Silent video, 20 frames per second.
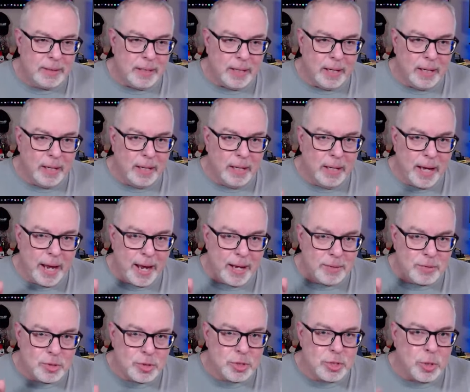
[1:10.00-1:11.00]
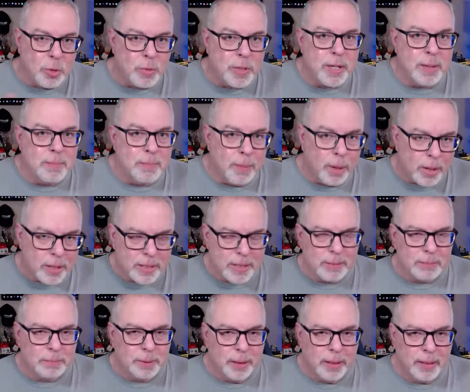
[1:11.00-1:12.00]
at Sokey
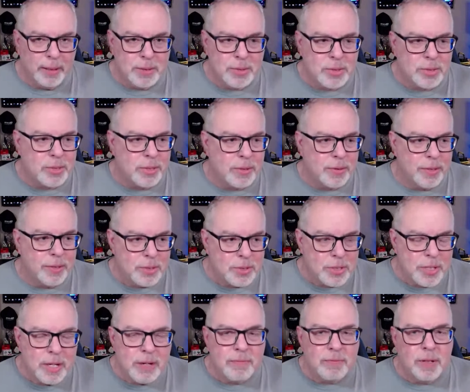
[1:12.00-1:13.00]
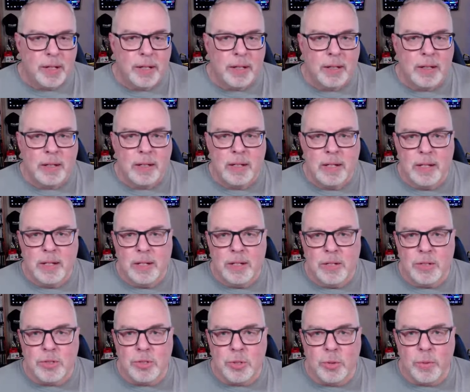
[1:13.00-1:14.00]
Marketplace this evening
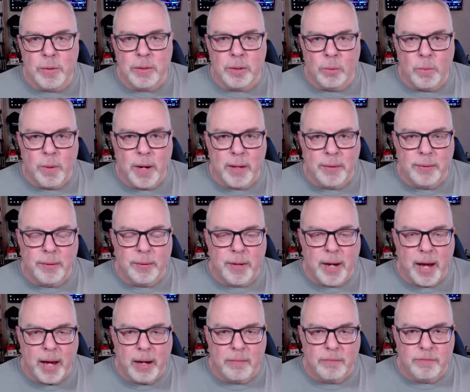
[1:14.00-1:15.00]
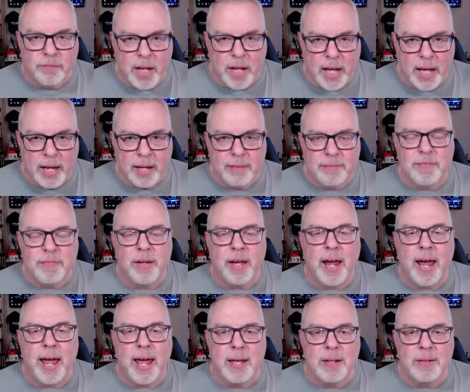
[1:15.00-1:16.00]
doing the weather at 5
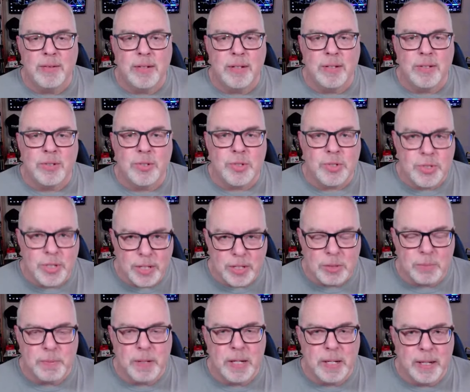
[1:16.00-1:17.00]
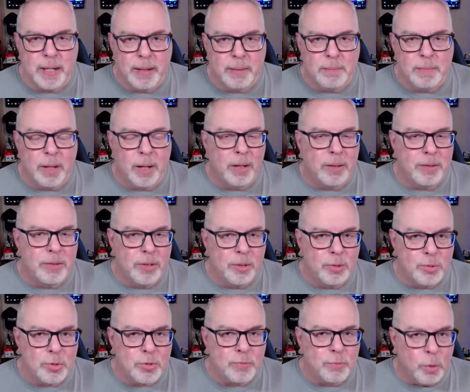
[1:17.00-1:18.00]
and 6 p.m. on
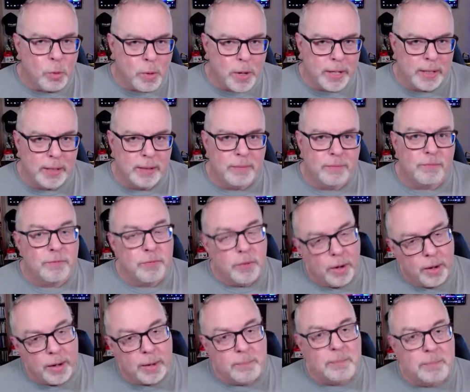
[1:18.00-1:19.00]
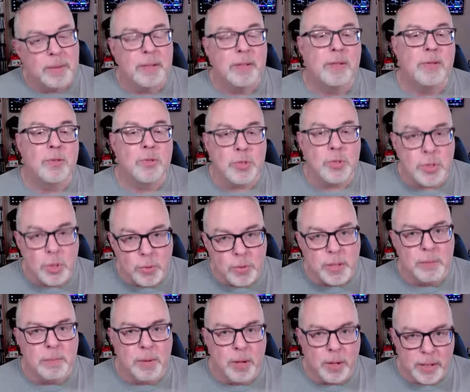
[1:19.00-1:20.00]
News 40 from
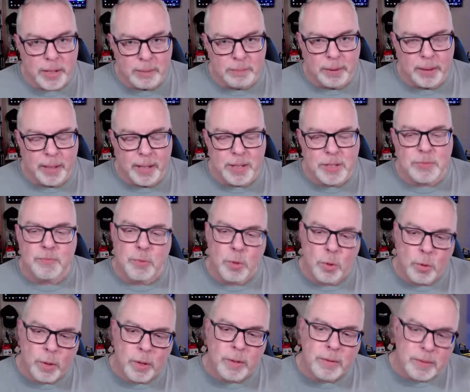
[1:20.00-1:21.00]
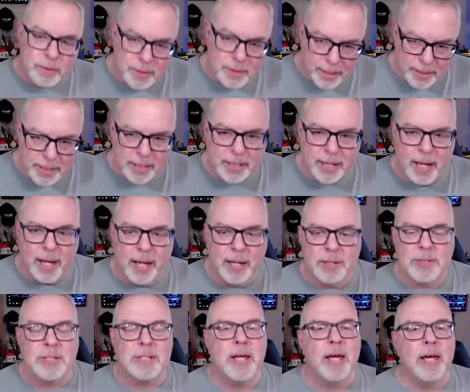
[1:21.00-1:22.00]
Sokey Marketplace for Duncan
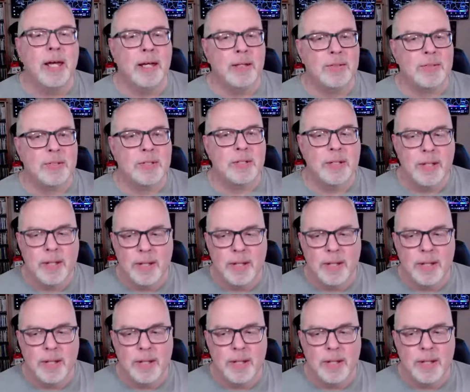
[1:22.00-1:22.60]
Hines days.